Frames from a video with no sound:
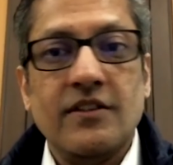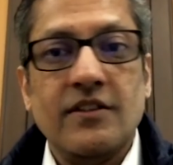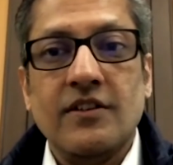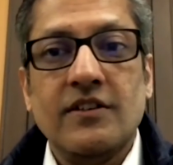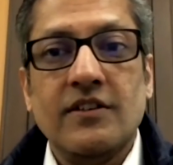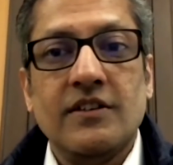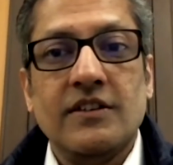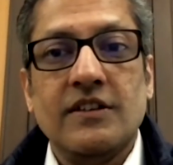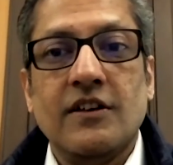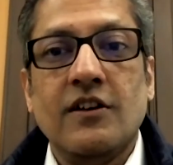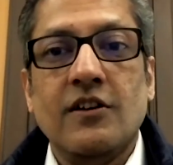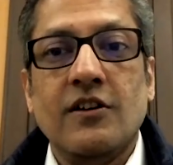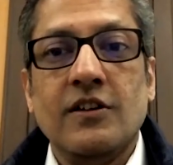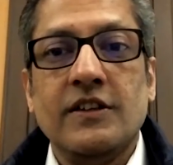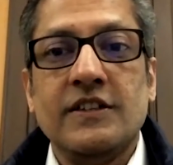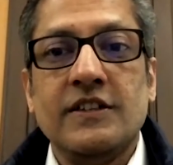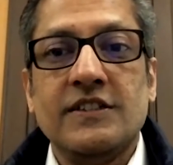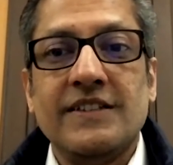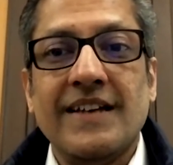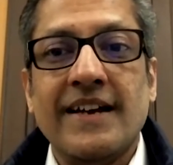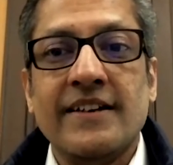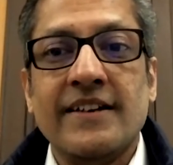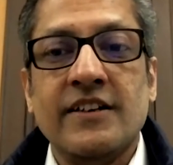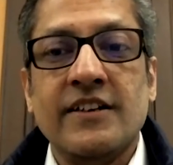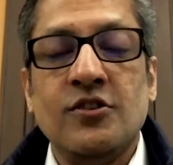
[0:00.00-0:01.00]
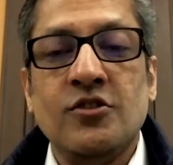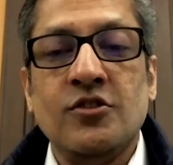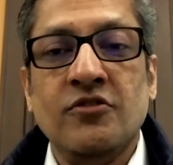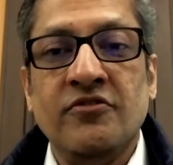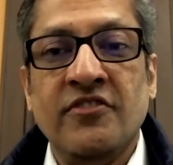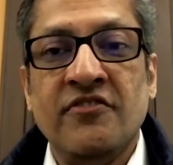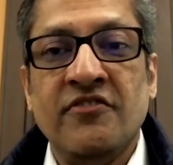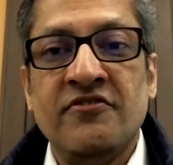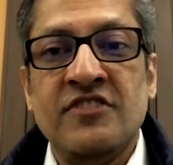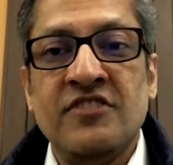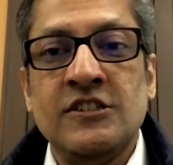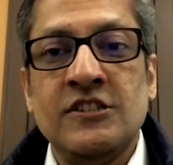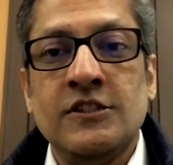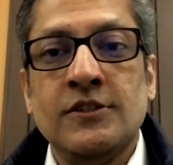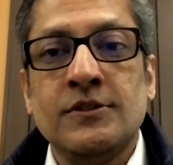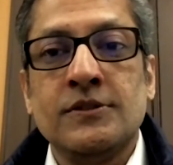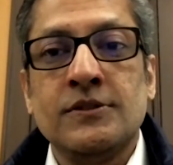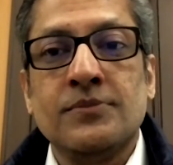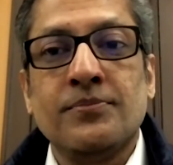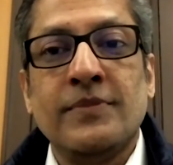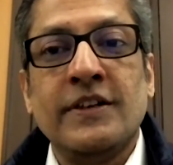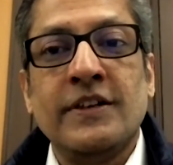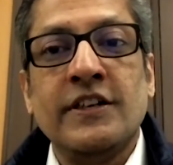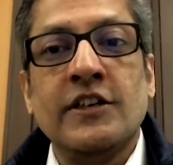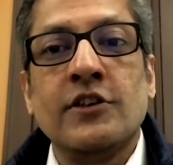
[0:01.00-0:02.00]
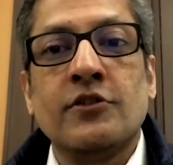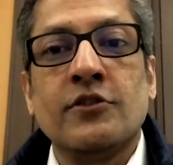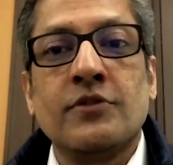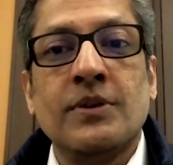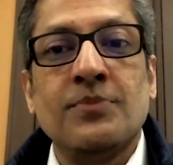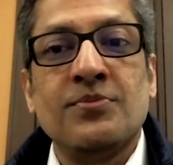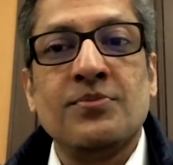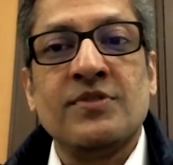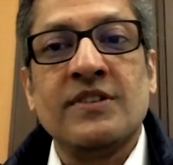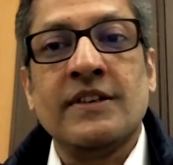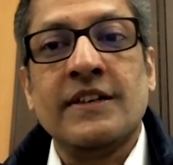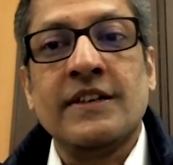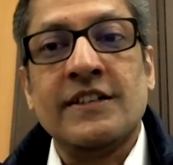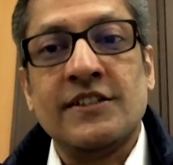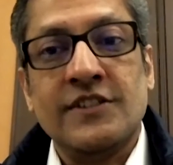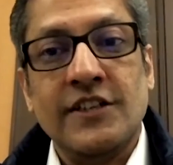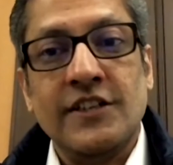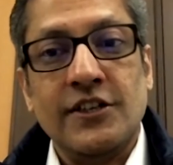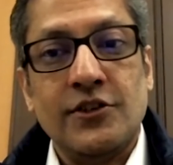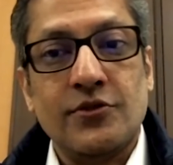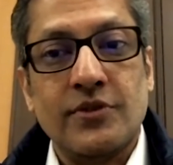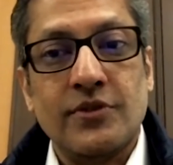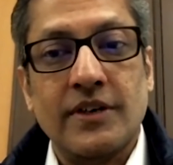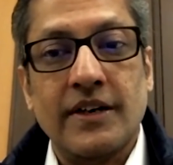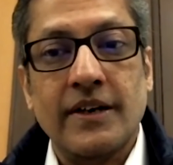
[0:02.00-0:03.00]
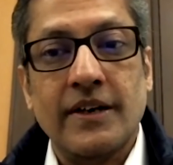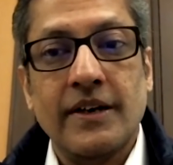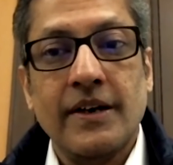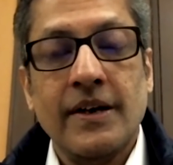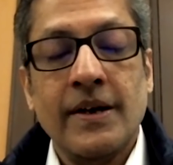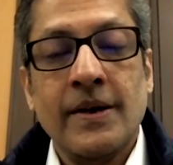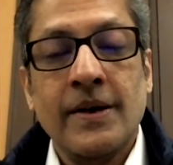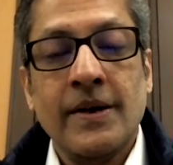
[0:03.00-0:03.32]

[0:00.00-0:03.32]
all the standard 256-bit encryption, etc.